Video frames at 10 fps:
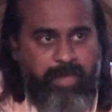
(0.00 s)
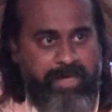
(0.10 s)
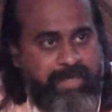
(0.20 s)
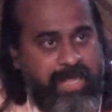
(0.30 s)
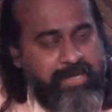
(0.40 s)

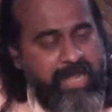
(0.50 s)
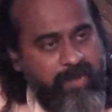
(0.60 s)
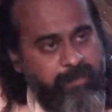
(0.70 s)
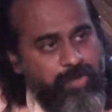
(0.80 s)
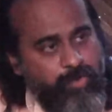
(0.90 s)
And there
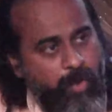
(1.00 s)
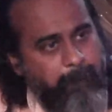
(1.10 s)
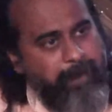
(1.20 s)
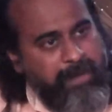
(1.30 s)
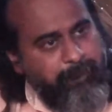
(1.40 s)
can be no
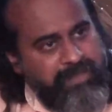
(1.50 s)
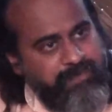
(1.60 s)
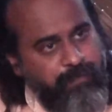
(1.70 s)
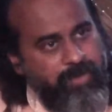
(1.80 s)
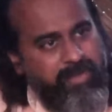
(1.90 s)

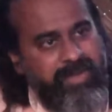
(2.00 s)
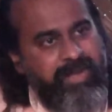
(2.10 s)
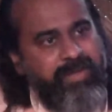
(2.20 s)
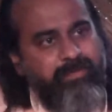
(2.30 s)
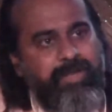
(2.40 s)
purposeful
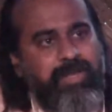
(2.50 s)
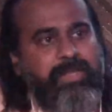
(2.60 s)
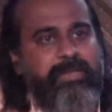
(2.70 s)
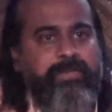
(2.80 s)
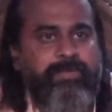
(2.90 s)
creativity.
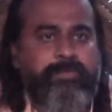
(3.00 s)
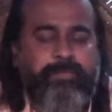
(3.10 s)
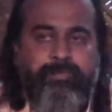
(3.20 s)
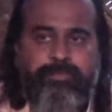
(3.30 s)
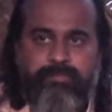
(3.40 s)

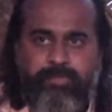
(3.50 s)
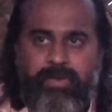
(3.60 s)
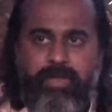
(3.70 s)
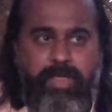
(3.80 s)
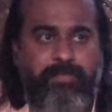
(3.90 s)

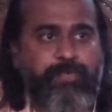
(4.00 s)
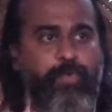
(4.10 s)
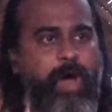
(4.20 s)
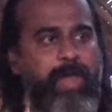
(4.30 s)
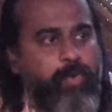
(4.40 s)
If
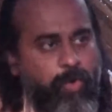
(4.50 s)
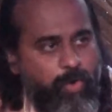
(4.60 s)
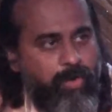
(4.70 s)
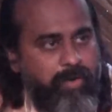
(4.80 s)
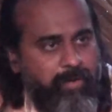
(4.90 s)
you are
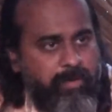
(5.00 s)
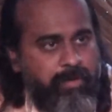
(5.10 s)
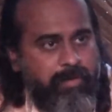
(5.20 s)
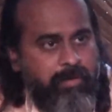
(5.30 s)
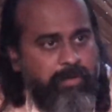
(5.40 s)
whole,
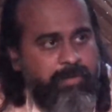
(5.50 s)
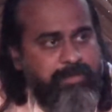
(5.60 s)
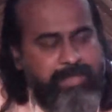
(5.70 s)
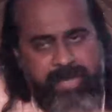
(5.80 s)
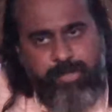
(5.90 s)

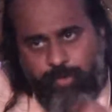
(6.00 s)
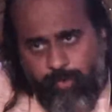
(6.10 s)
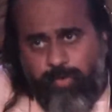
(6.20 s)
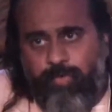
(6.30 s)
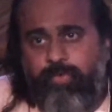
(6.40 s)
then
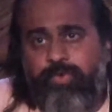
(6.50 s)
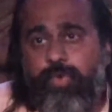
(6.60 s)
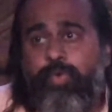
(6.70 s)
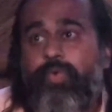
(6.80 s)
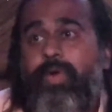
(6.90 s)
too
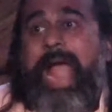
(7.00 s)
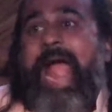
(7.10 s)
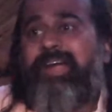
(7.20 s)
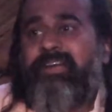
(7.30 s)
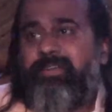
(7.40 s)
you
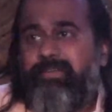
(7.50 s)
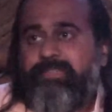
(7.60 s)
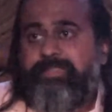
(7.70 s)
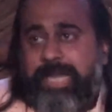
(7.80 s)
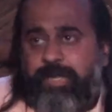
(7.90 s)
act,
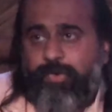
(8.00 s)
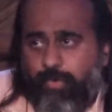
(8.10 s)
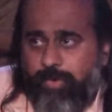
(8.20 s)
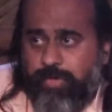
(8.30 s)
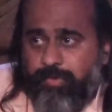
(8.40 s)
then
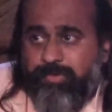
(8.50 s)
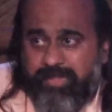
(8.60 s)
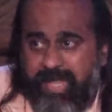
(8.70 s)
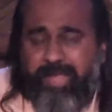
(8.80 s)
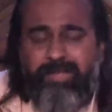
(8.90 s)
too you
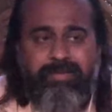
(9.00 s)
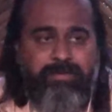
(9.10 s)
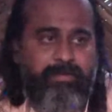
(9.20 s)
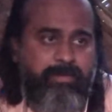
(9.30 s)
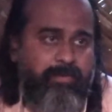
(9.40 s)
think.
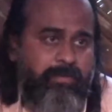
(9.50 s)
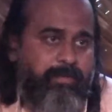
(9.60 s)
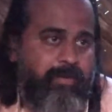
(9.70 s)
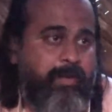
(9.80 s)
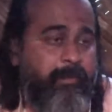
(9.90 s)

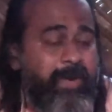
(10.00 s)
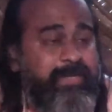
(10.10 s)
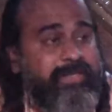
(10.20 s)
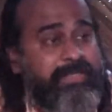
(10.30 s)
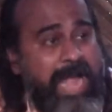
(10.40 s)

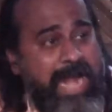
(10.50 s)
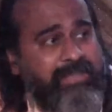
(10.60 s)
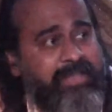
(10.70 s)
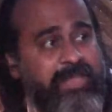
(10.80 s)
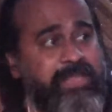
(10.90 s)
But
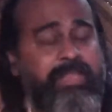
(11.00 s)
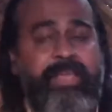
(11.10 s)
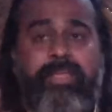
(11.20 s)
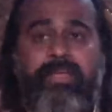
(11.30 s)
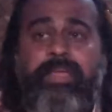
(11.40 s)
that
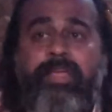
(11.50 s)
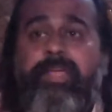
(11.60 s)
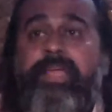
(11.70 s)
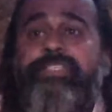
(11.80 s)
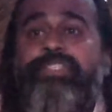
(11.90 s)
thinking
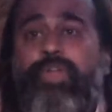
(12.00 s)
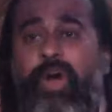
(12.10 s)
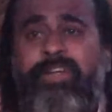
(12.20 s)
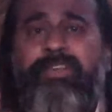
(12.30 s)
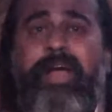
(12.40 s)
is
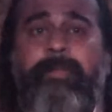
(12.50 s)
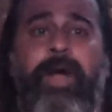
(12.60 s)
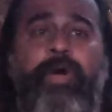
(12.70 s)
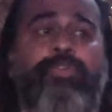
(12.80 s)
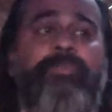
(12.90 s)
not
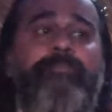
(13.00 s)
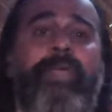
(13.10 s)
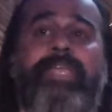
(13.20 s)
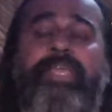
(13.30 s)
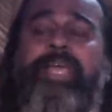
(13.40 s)
about
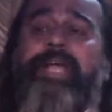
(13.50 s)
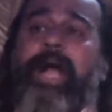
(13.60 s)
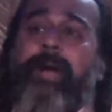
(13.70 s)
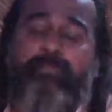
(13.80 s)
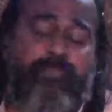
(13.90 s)
making
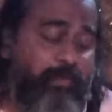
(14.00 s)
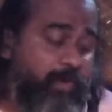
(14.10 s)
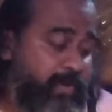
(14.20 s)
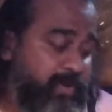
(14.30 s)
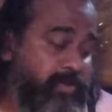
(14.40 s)
up
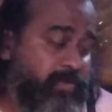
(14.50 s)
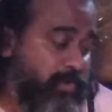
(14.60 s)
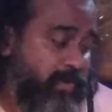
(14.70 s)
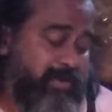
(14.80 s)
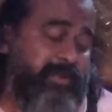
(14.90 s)
for
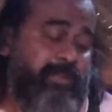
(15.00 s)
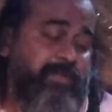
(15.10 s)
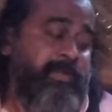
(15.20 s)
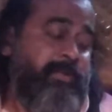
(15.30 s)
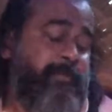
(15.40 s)
your
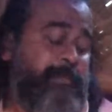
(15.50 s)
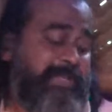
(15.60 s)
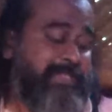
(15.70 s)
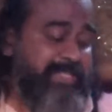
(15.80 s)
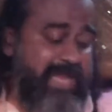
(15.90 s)

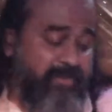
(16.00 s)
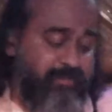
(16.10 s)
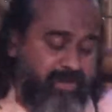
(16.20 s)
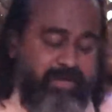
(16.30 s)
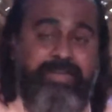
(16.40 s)

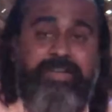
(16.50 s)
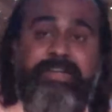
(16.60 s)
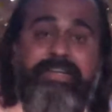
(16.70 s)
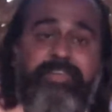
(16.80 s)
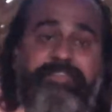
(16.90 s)
perceived
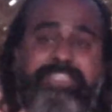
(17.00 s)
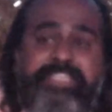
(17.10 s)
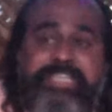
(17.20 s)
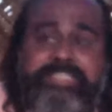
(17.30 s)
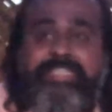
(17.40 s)

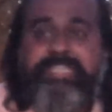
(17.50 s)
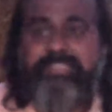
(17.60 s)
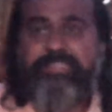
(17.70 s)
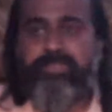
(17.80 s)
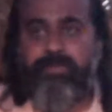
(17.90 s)

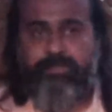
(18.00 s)
deficiencies.